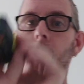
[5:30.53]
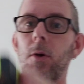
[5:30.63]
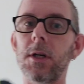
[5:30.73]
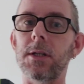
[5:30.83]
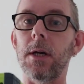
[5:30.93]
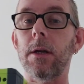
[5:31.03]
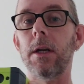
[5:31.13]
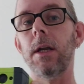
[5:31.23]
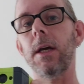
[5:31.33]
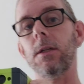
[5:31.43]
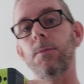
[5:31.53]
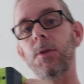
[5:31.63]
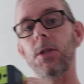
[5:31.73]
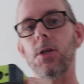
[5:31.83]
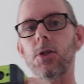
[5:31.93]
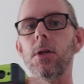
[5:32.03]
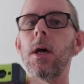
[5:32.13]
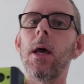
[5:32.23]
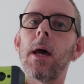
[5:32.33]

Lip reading: plonk it down in the next position,